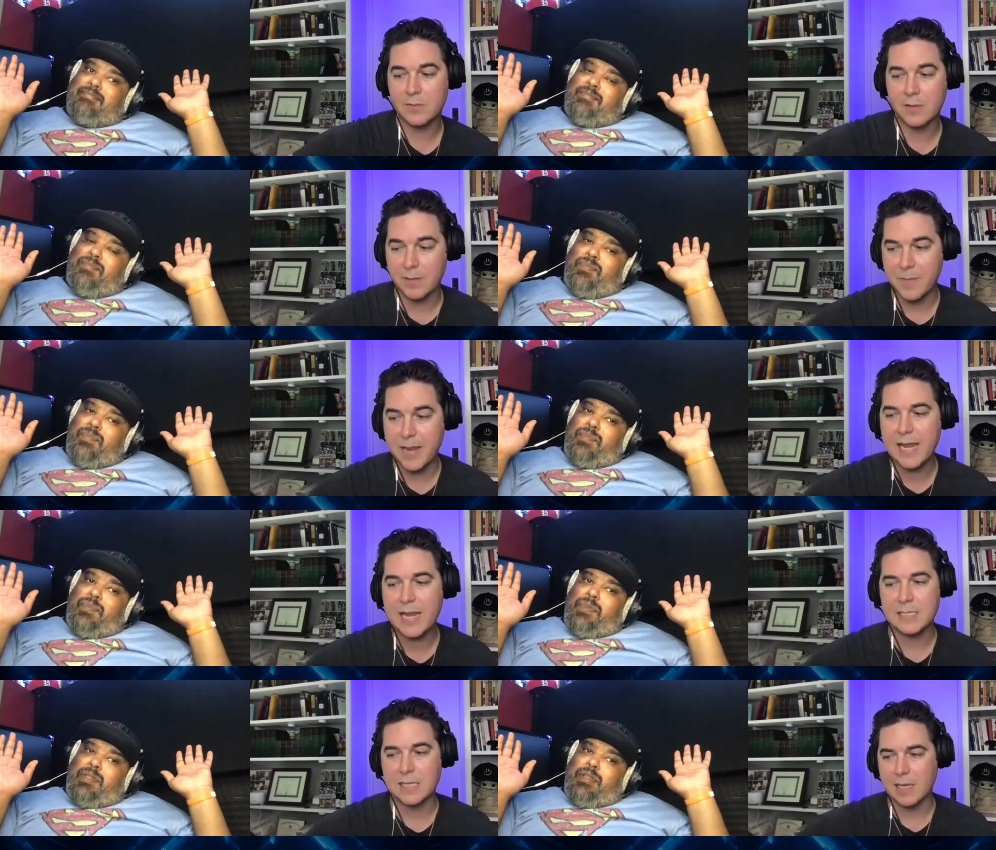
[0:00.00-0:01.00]

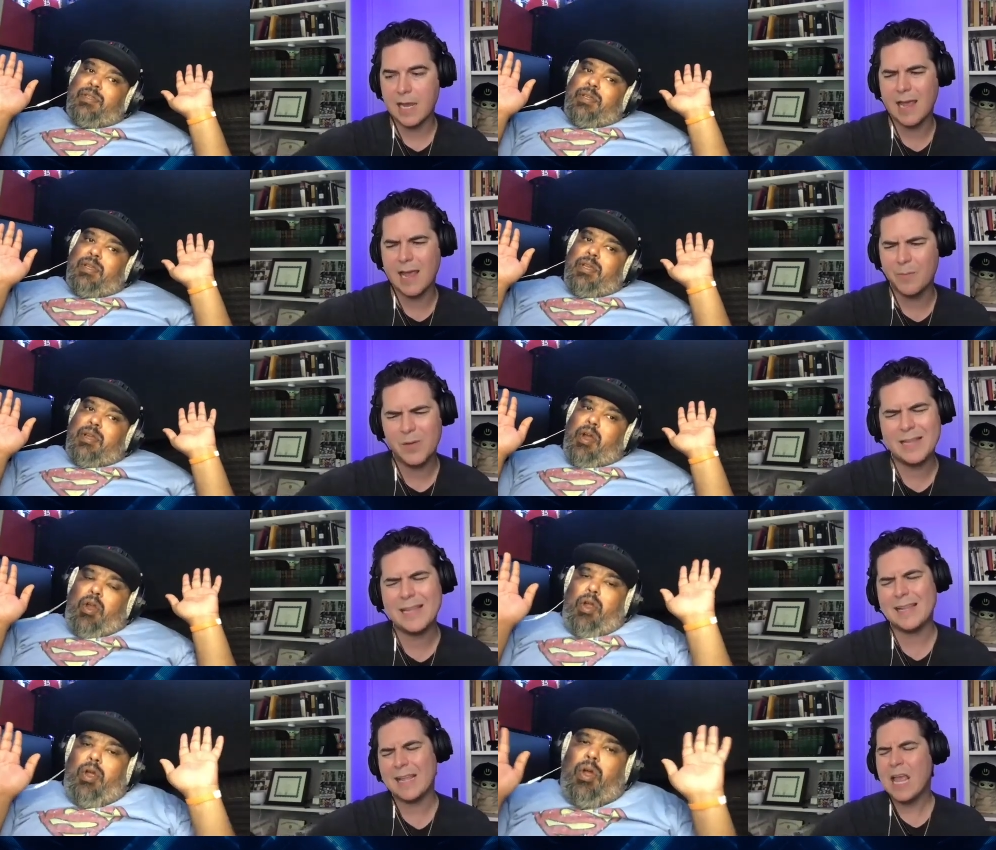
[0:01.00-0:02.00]
Speaker 1: Amazing. Yeah. Uh, and
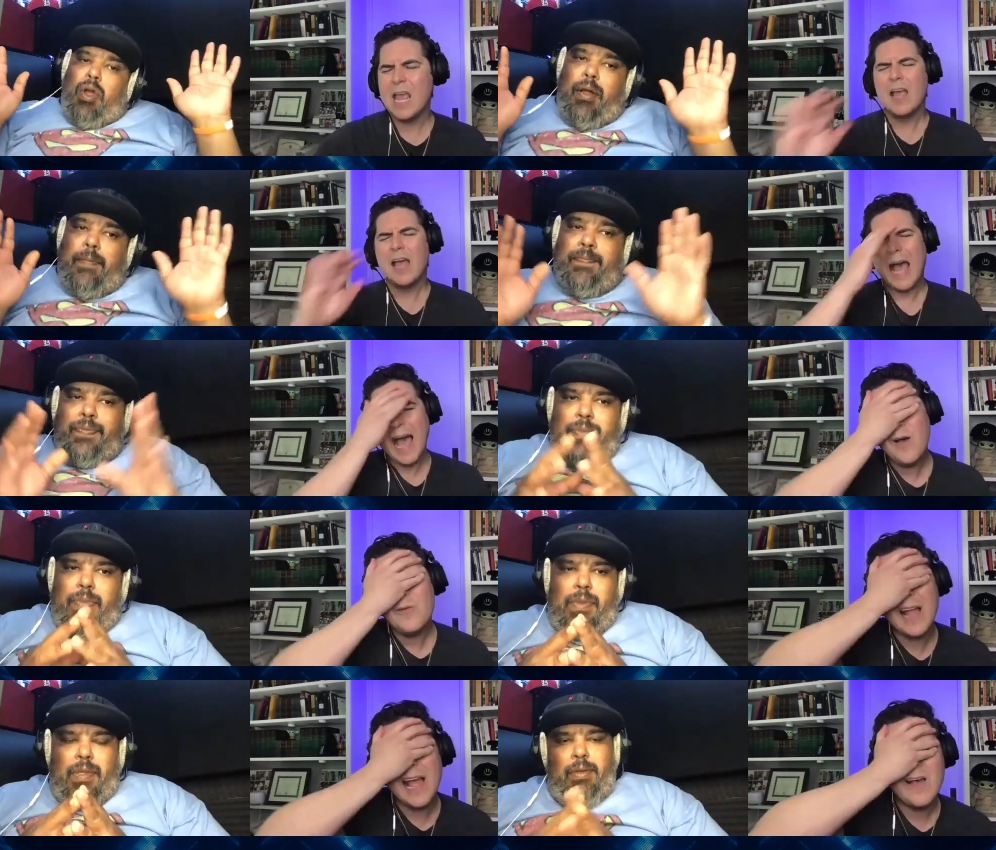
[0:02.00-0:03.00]
how
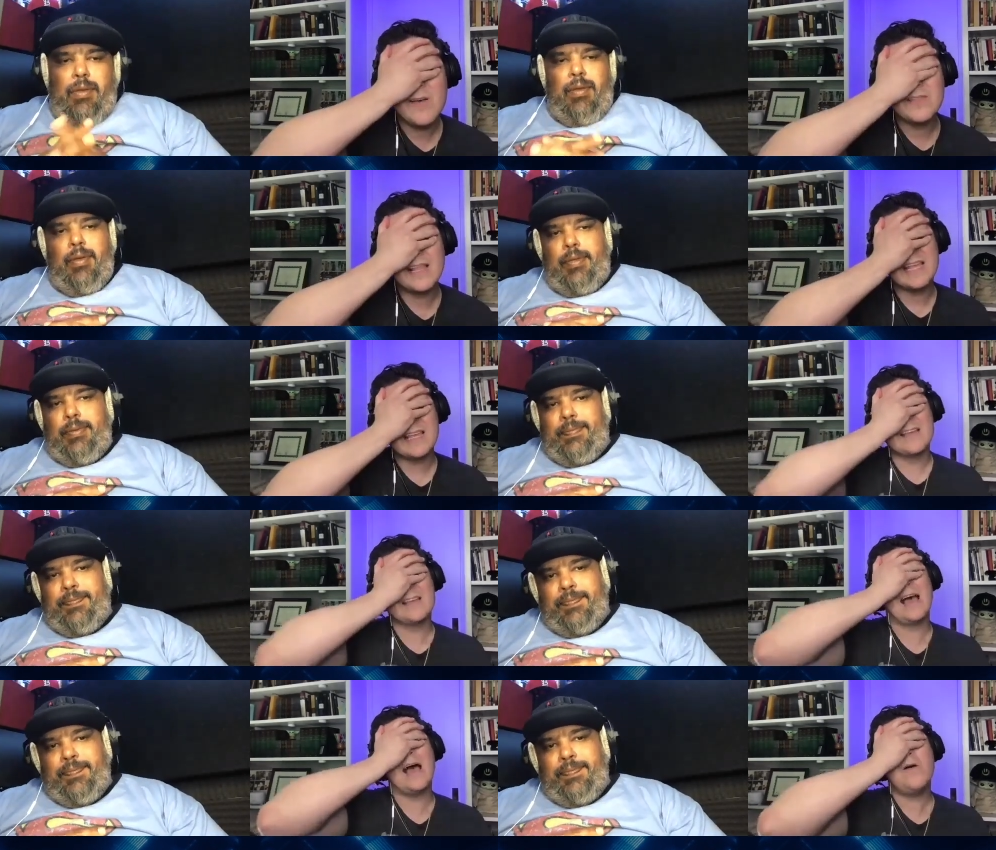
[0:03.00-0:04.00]
how like
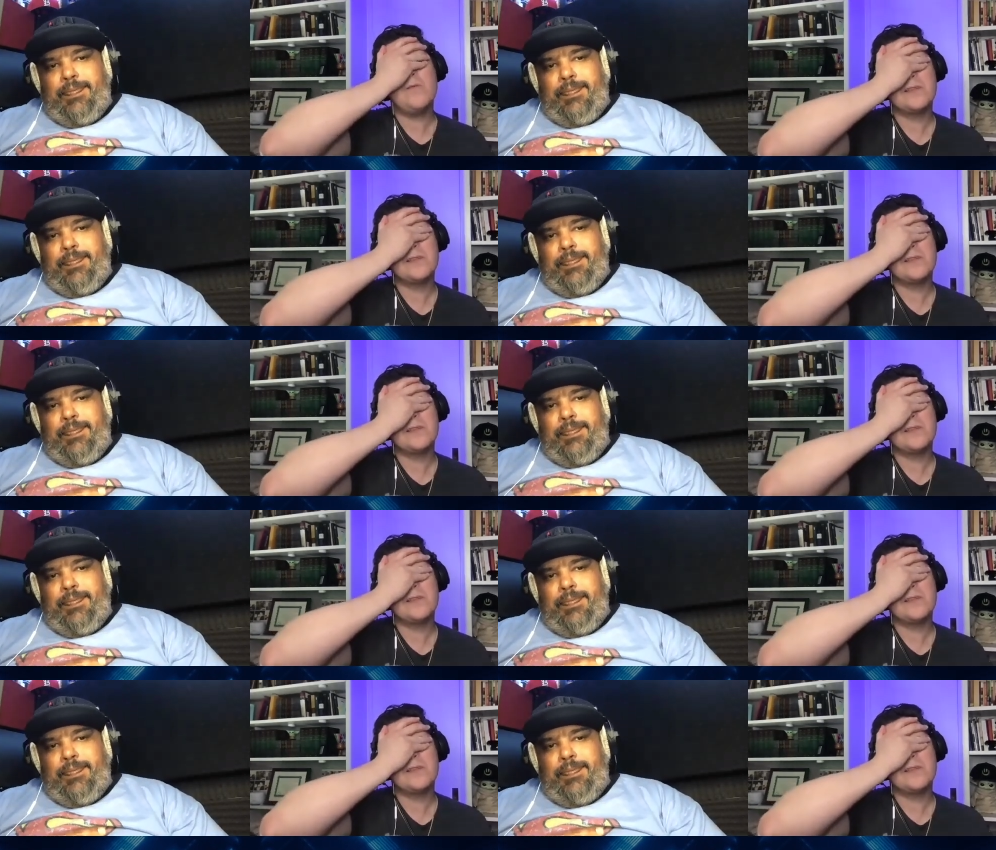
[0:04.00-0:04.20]
how